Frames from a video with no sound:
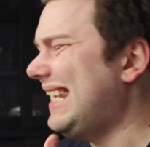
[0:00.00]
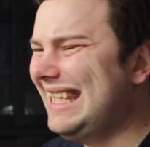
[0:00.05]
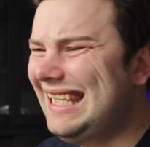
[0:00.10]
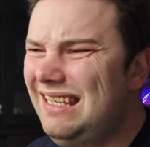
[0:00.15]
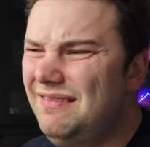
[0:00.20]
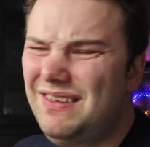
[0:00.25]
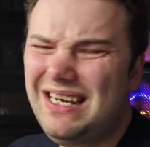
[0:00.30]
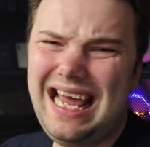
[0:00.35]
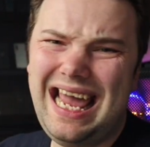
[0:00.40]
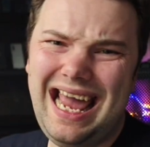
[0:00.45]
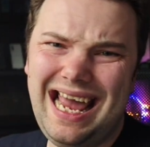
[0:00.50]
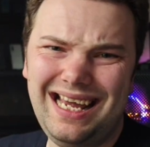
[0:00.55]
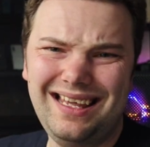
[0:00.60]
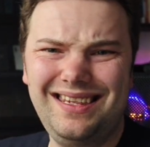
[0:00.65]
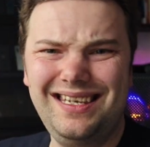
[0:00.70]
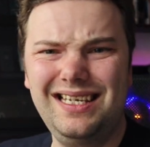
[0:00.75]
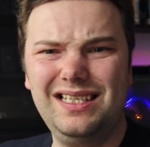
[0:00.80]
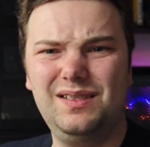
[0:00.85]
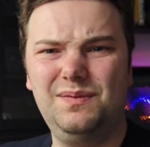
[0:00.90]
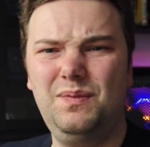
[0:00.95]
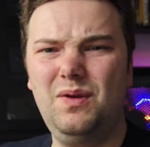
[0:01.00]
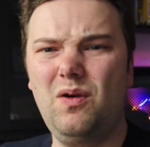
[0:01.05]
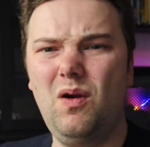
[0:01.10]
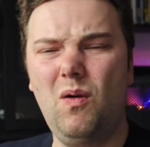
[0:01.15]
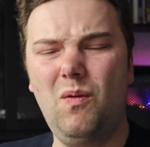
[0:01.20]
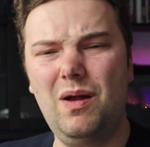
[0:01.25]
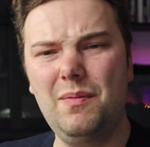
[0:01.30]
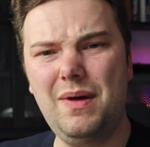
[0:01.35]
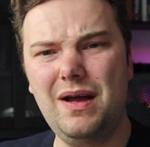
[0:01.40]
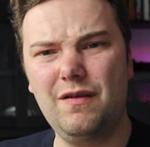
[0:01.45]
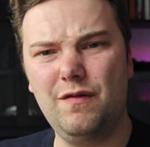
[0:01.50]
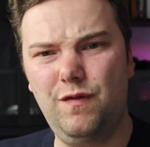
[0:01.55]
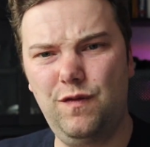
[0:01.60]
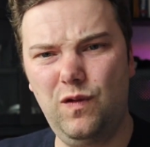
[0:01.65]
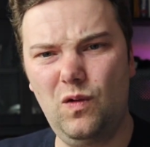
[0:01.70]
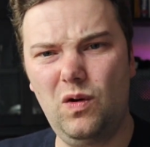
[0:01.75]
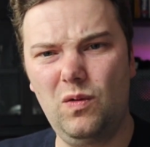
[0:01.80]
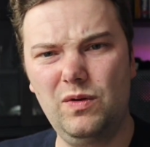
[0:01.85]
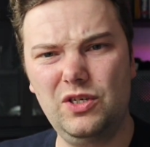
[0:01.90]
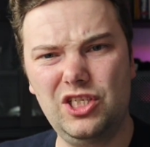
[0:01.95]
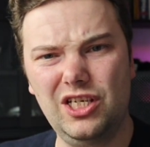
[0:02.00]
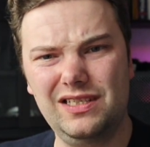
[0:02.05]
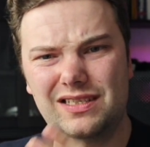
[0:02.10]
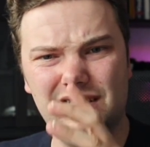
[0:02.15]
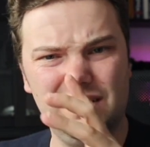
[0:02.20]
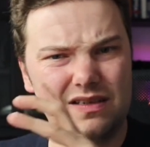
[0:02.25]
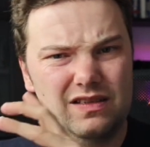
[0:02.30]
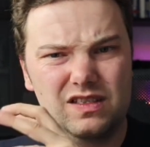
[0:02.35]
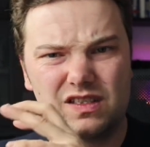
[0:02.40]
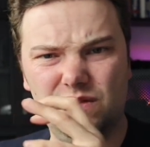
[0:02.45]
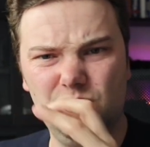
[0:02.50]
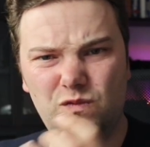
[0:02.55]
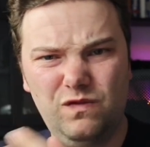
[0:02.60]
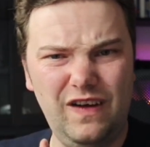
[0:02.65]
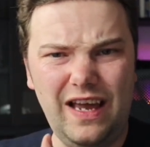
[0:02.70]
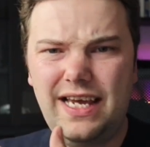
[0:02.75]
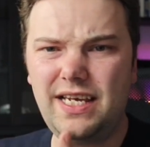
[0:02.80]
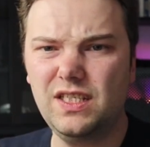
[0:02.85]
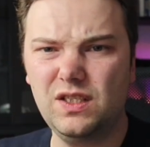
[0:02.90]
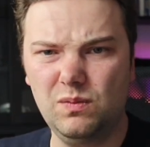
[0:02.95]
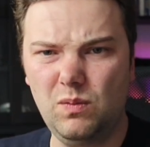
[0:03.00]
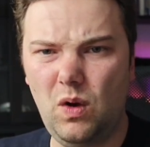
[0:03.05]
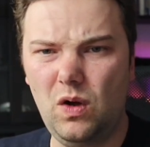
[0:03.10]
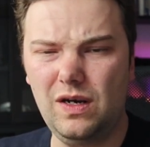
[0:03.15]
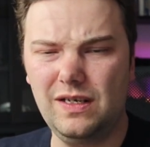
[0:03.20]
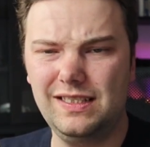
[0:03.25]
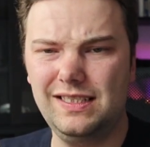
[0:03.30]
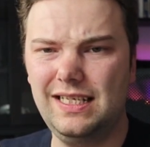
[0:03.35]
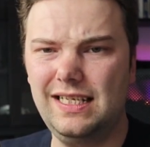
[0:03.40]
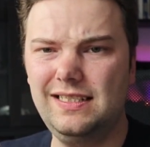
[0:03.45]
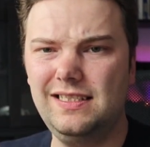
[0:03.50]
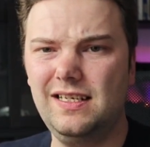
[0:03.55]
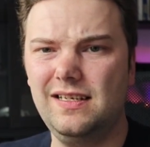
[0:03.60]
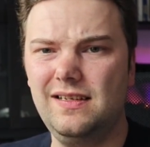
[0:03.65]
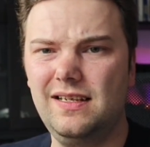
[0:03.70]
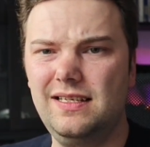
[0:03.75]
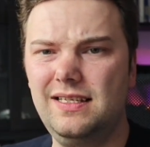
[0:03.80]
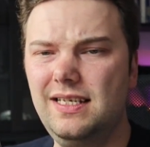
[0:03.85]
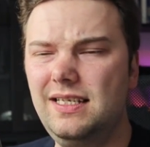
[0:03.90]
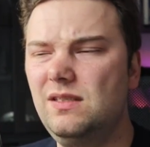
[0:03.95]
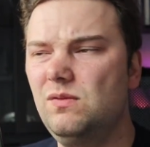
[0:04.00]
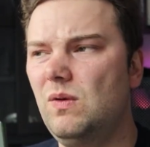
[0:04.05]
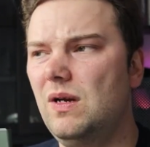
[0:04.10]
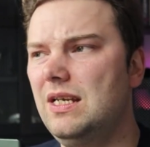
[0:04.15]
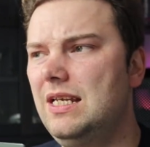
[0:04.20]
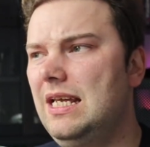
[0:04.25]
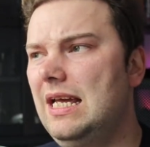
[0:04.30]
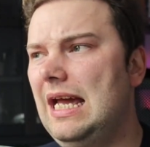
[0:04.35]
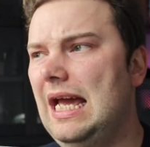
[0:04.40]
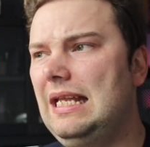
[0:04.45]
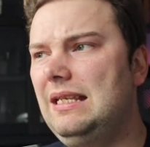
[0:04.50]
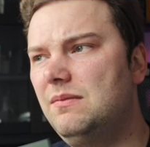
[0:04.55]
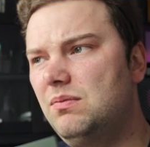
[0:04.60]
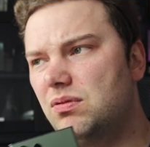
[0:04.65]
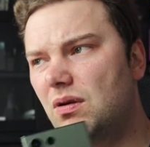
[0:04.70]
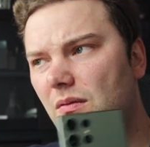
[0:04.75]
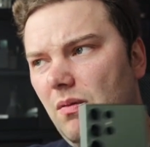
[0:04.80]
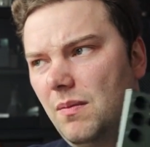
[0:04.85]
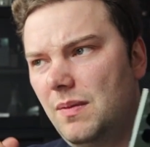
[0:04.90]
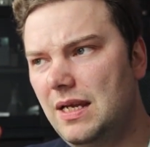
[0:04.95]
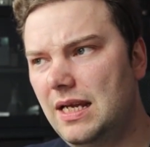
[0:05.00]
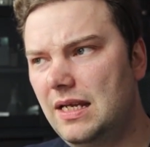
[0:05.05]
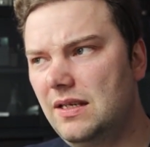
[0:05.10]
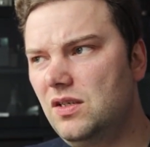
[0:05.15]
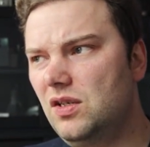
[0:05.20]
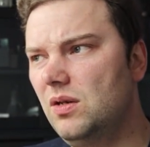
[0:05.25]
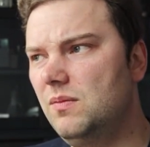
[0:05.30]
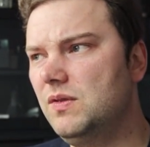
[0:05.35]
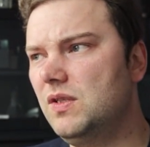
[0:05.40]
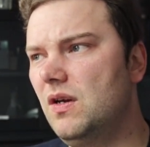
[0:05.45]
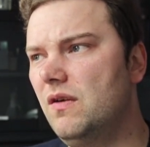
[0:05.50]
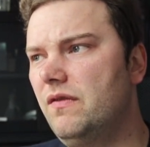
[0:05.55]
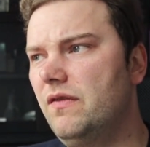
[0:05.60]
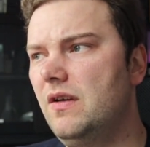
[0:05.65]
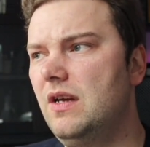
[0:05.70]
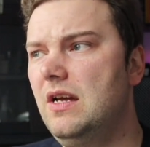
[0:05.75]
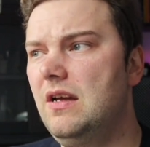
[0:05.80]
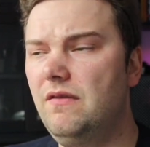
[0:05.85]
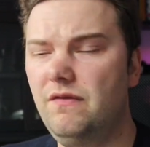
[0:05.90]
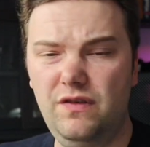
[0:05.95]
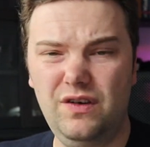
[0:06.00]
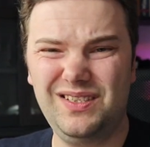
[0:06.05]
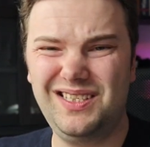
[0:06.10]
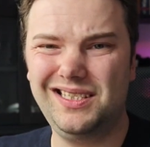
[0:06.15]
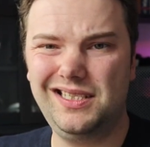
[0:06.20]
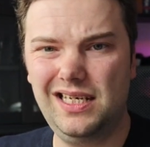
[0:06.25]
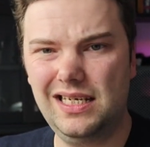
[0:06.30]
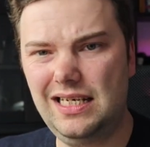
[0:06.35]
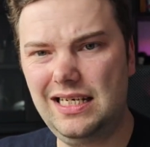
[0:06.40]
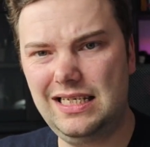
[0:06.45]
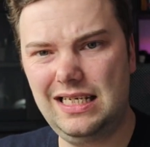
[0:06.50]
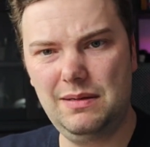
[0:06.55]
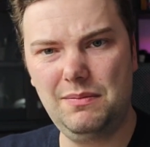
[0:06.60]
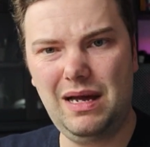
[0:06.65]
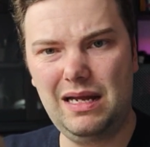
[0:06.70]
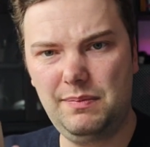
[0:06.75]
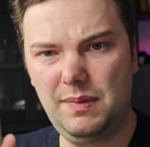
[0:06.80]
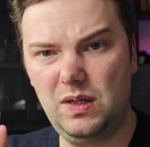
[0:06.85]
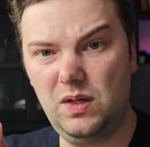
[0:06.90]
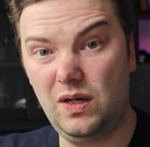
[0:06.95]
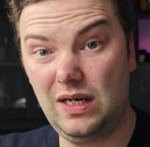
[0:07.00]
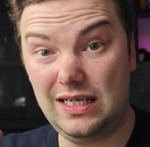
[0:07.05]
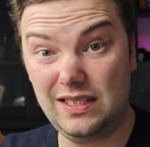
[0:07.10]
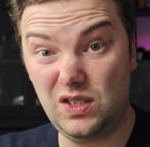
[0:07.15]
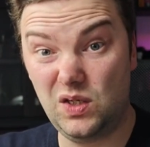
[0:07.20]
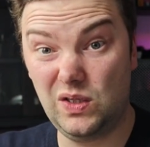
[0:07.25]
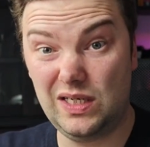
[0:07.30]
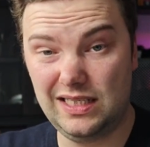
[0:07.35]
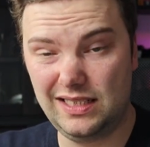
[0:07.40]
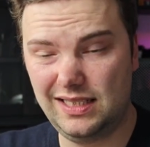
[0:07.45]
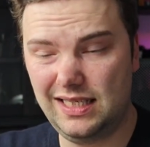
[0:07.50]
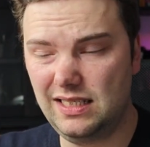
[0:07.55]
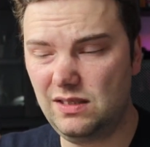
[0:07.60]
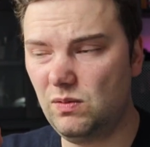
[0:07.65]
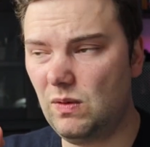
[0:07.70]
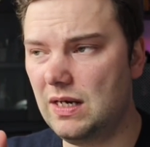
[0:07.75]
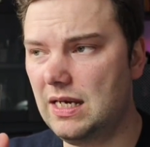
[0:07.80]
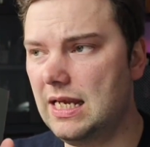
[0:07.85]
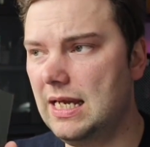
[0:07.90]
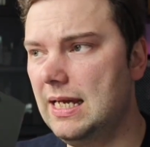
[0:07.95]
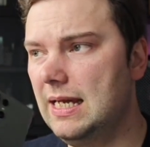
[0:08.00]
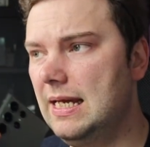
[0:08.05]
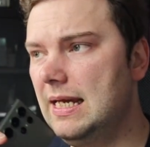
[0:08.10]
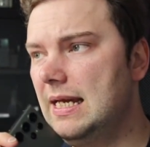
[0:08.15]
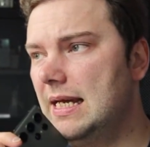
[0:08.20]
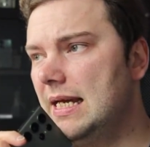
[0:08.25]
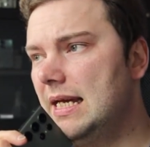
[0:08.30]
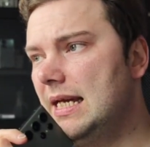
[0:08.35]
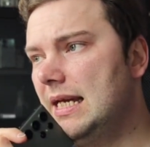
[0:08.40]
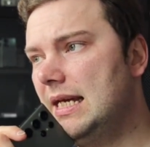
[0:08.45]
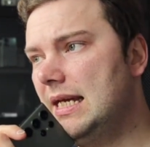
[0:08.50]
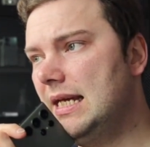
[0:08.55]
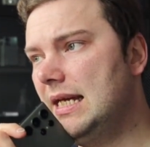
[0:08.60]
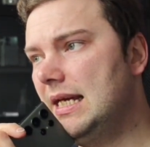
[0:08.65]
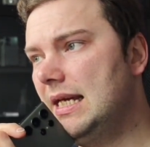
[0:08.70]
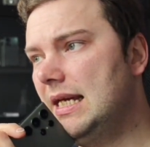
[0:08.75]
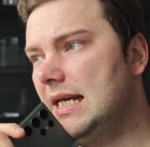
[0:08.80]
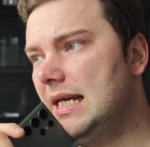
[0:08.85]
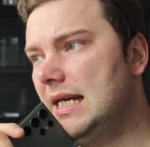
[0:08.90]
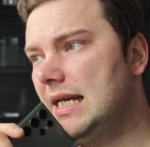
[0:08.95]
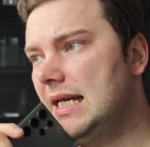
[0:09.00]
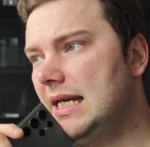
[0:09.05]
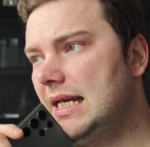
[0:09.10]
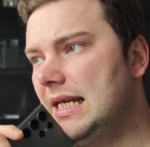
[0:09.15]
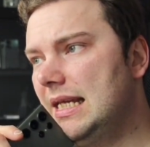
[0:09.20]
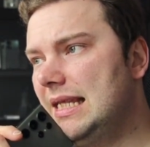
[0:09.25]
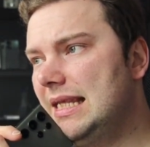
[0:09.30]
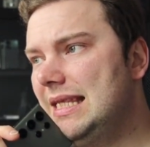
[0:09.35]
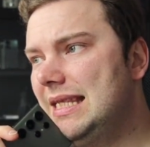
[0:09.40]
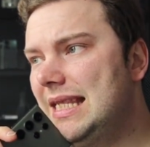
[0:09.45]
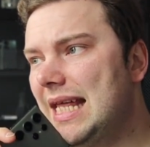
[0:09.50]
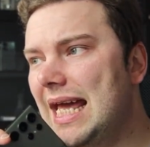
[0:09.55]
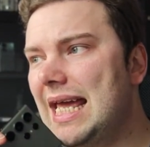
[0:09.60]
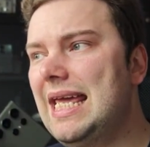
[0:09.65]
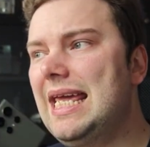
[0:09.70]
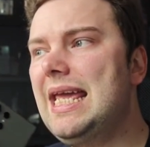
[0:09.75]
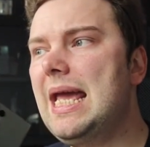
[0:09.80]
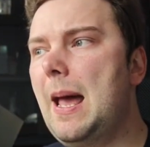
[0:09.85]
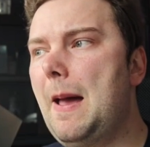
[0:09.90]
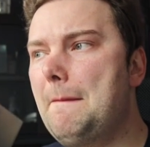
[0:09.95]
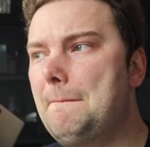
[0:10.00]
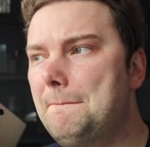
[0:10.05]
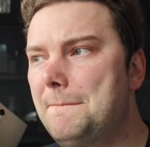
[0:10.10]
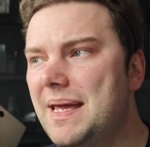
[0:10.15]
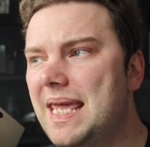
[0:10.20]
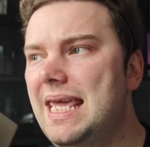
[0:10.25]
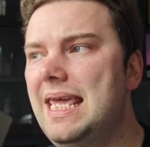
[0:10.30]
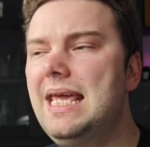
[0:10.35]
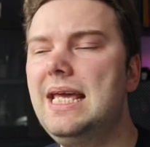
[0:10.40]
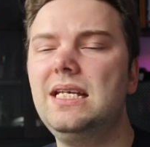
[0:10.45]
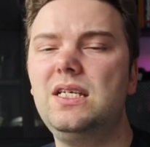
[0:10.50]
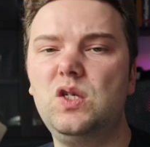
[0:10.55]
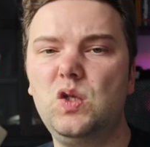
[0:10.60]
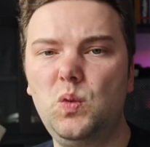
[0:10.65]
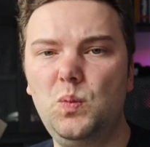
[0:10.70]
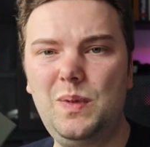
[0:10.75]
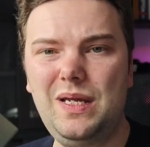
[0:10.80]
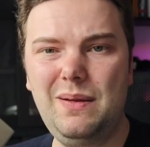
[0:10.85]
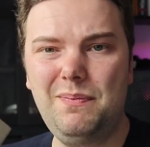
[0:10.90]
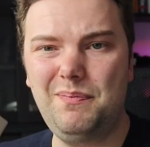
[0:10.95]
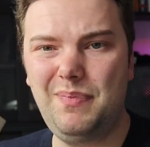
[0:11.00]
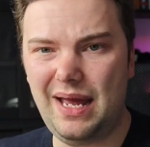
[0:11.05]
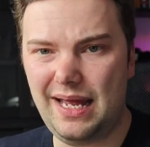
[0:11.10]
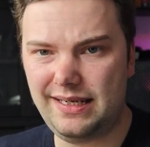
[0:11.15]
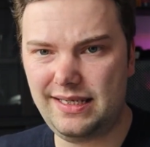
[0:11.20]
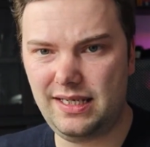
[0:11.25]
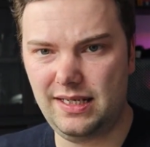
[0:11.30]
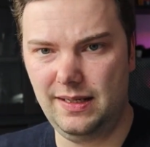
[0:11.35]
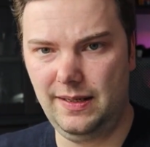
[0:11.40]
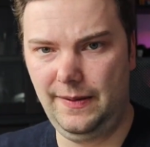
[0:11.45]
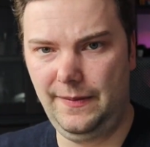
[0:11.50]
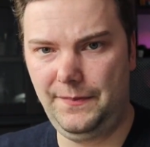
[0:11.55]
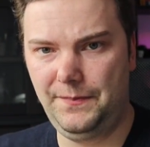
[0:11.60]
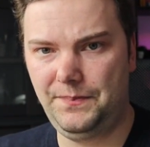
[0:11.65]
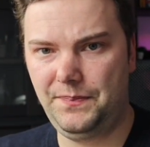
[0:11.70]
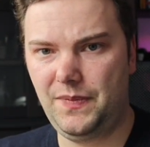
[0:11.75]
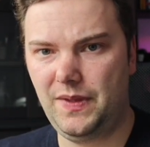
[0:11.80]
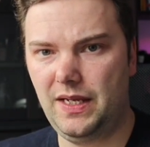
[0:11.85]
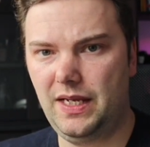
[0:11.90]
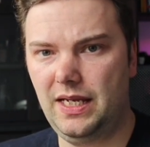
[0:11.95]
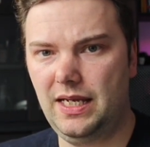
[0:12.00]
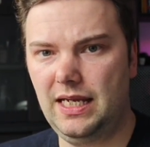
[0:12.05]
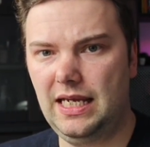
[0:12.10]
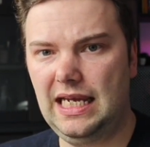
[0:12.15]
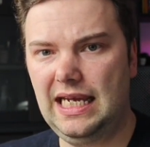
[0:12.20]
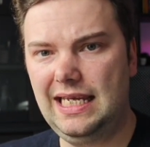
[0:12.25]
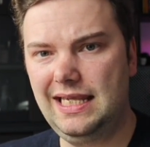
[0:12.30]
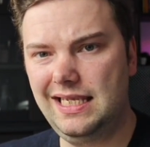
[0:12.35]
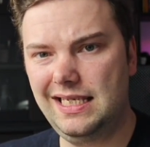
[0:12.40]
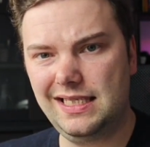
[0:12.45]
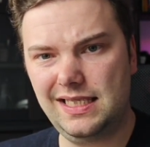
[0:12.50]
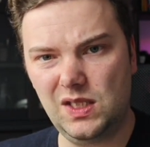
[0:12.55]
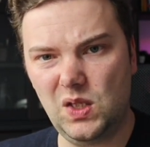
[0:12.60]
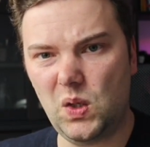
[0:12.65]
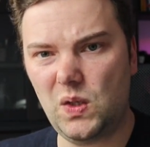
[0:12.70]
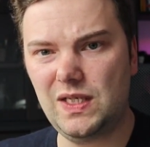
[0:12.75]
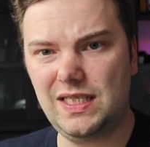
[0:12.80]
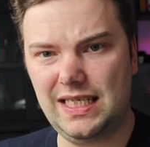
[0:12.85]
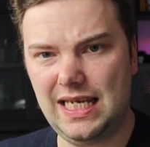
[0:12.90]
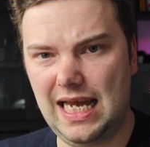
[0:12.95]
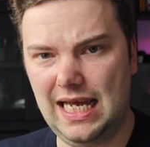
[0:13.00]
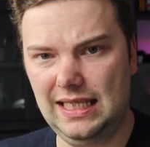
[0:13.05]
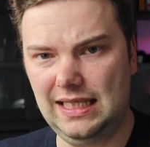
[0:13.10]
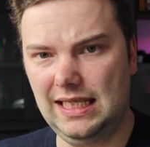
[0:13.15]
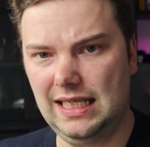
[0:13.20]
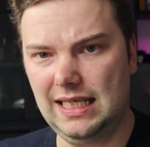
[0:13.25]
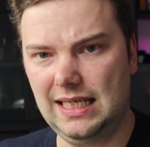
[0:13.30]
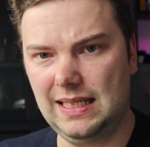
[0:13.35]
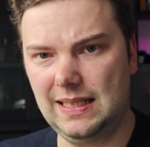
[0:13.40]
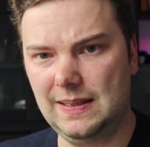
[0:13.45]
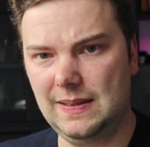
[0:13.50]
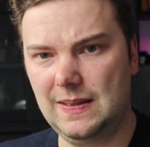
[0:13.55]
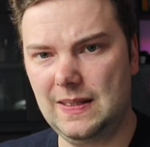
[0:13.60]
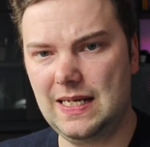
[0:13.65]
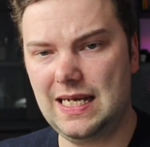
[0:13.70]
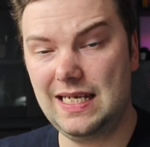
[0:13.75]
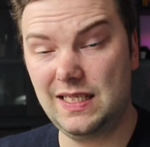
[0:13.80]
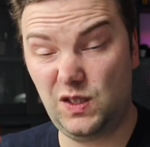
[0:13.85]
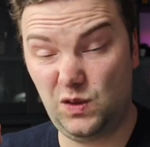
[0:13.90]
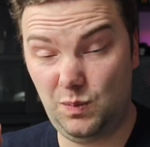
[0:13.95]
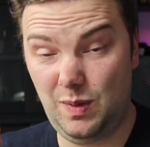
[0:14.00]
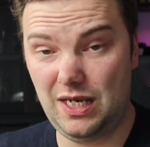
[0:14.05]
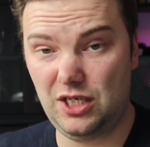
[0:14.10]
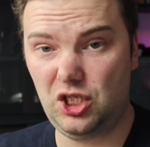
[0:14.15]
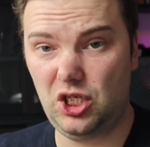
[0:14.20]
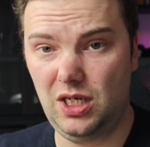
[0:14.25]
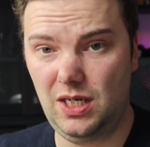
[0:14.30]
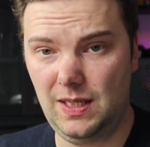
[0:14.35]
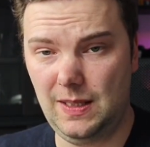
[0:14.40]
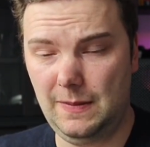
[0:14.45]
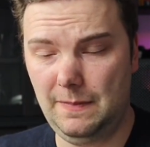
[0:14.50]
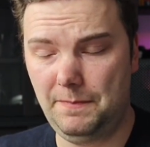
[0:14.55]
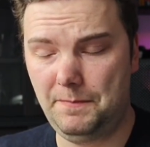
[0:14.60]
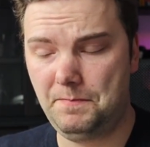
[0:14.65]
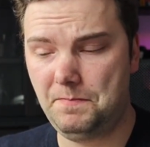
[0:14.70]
even heck the Xperia 1 Mark IV, which has a way smaller sensor than this one here, and probably in terms of versatility might be not as good as this one here. They appear to be better in this noise handling, especially.